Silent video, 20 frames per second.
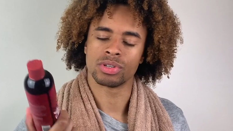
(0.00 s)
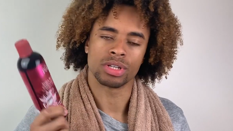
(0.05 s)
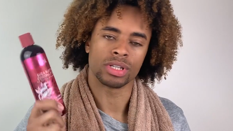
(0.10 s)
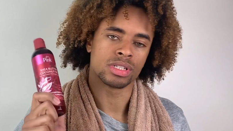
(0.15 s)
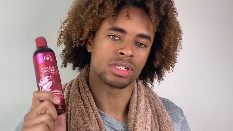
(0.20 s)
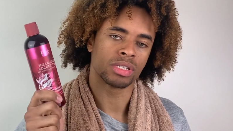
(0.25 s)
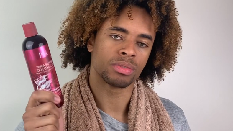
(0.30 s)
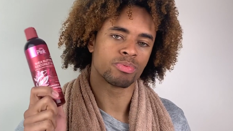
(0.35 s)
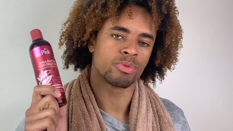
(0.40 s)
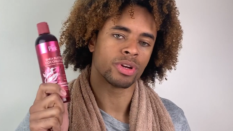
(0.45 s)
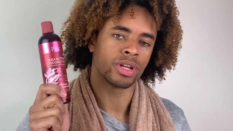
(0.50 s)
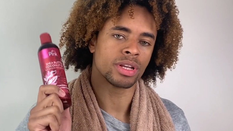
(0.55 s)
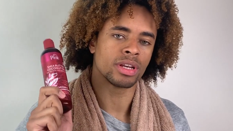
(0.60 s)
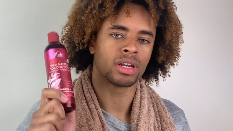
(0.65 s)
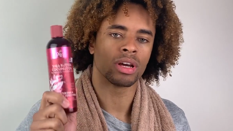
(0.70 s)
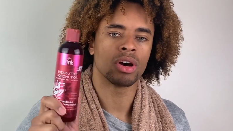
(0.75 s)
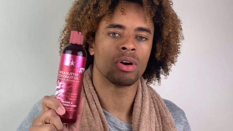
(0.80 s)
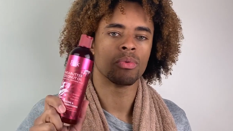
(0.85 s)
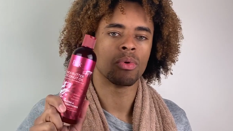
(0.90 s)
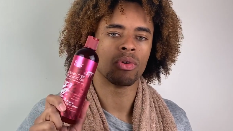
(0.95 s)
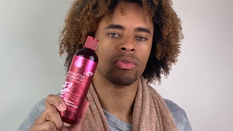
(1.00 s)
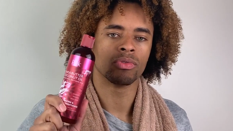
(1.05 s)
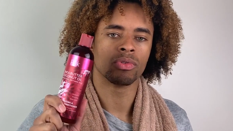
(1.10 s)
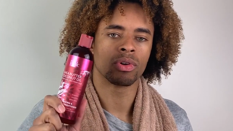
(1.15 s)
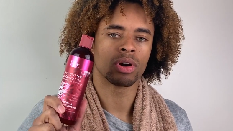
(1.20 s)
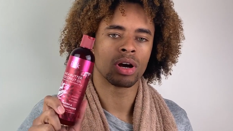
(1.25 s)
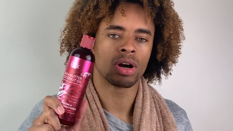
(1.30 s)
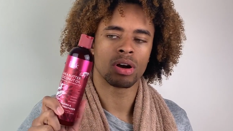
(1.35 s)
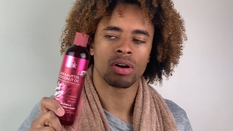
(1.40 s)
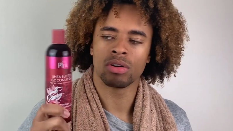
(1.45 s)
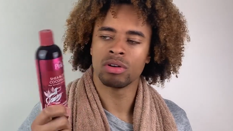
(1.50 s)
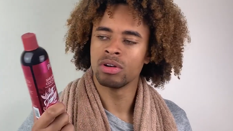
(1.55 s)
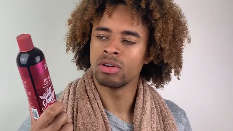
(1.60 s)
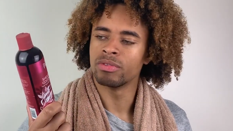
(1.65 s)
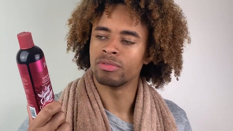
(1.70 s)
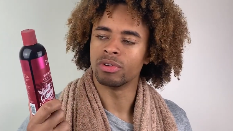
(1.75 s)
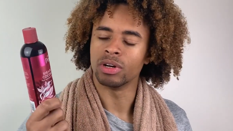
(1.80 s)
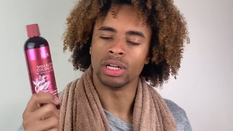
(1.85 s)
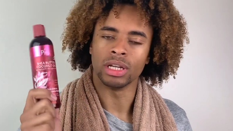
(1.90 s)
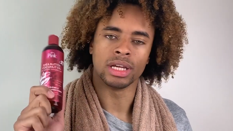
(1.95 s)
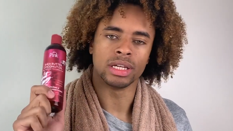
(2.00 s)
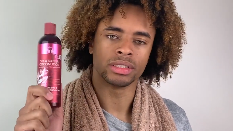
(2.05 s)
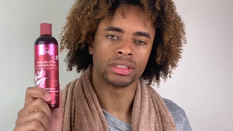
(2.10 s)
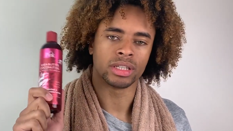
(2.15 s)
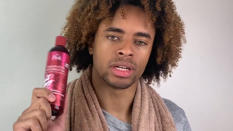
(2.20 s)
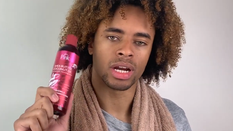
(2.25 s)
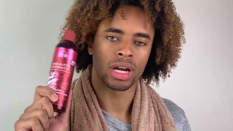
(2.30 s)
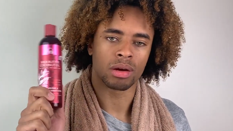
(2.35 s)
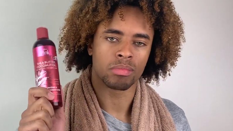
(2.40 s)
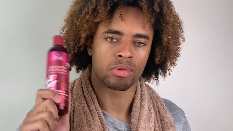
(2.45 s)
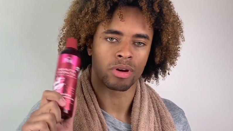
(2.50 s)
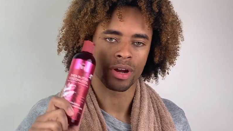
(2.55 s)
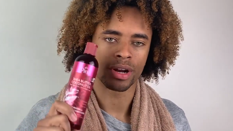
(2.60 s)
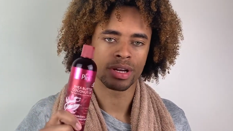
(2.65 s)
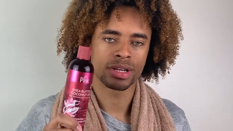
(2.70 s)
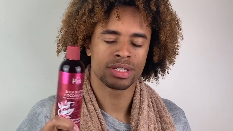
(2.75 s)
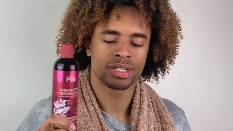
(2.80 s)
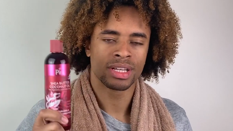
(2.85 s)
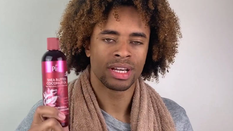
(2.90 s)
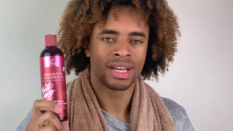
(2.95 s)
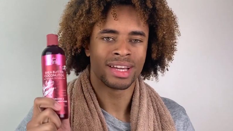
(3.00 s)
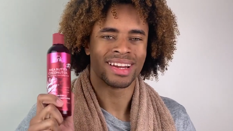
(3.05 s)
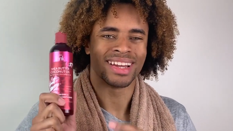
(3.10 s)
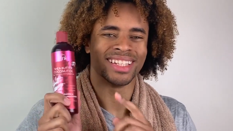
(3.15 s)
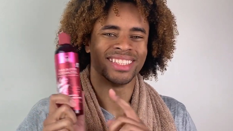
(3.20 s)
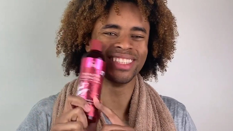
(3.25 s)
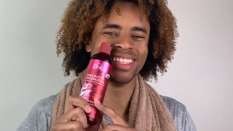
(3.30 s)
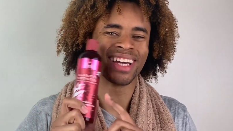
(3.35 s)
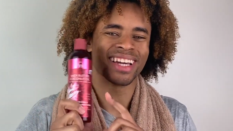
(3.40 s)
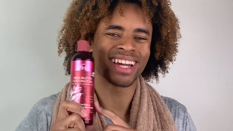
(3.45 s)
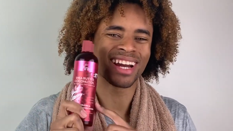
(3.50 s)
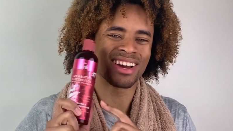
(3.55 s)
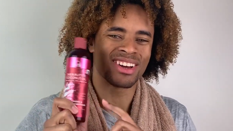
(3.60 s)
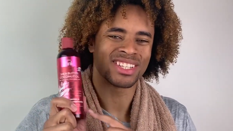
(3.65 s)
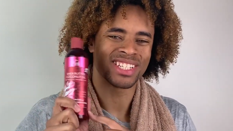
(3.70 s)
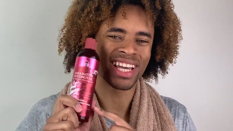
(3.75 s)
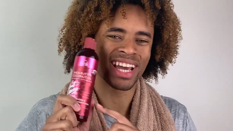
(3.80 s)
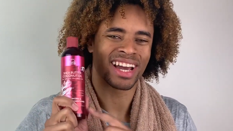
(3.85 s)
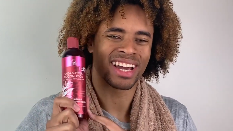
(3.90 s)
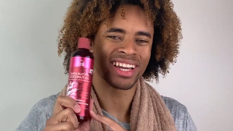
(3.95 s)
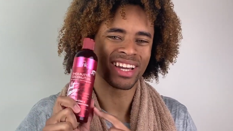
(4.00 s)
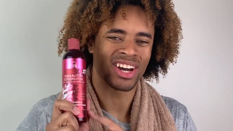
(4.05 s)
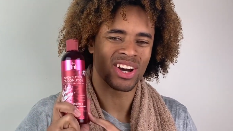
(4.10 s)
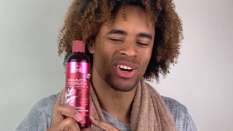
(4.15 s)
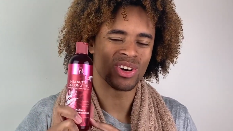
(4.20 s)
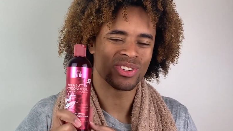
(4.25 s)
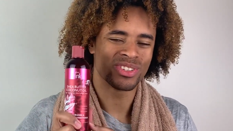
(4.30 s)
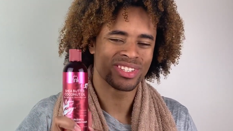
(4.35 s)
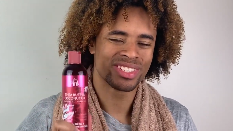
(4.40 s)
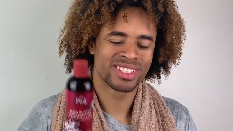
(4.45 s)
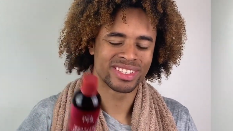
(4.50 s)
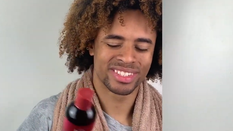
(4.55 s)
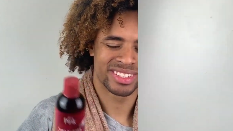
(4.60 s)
So this is pretty dope overall for luster hair products. Let's check it out and see how it goes.